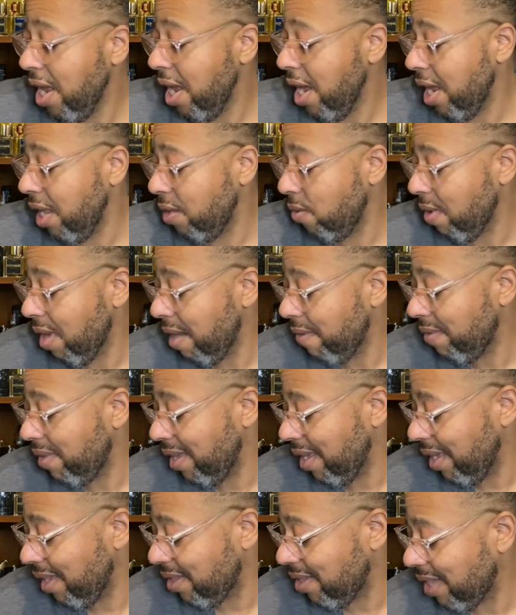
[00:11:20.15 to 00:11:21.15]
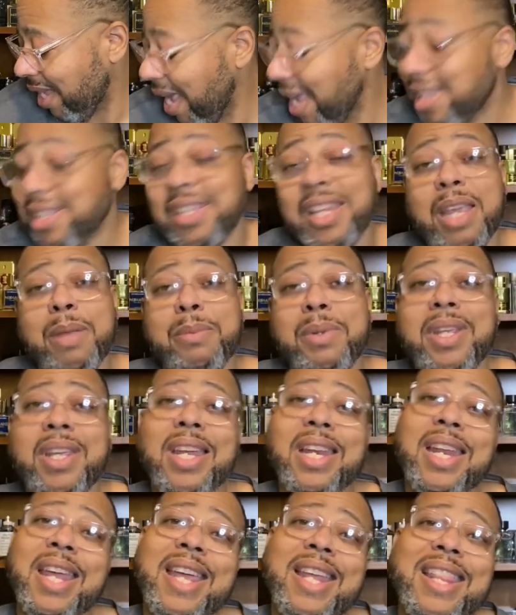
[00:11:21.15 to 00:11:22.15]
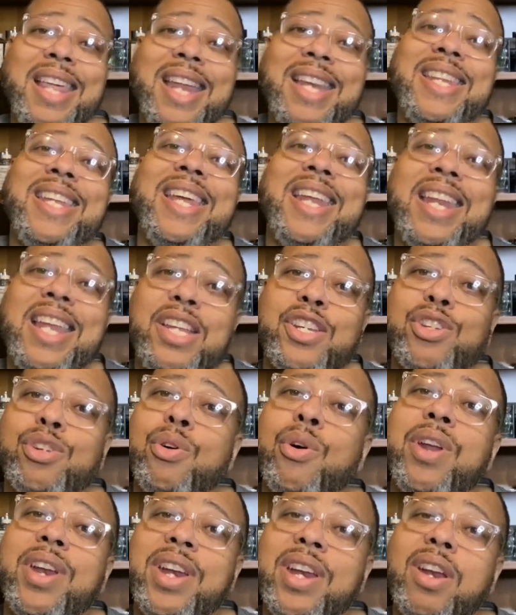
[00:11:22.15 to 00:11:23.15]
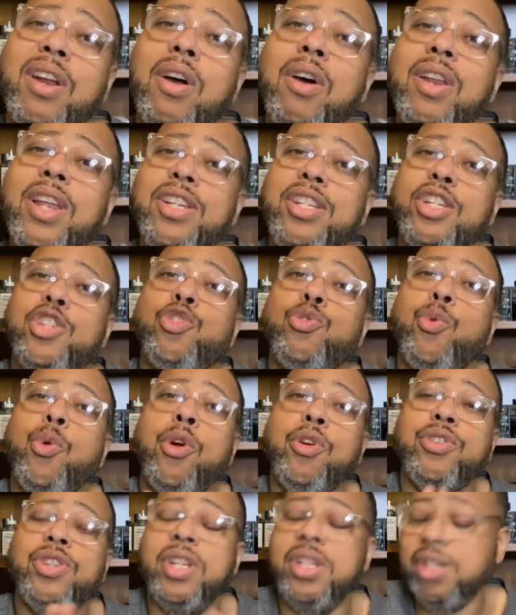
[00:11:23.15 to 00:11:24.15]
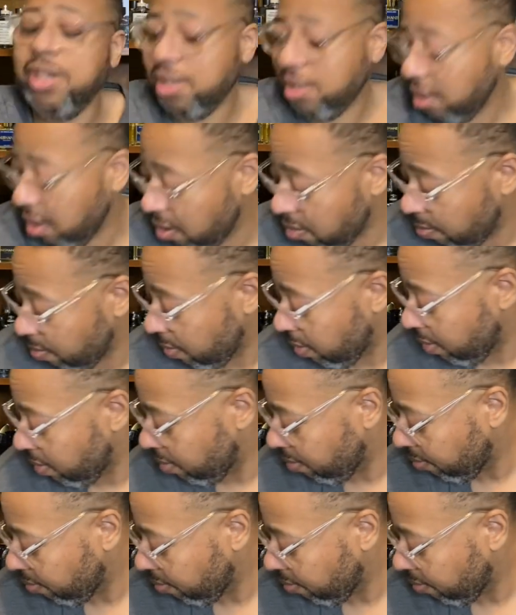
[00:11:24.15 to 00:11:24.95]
And you have the exact same DNA. That DNA started it all. They just twerked it just to look good.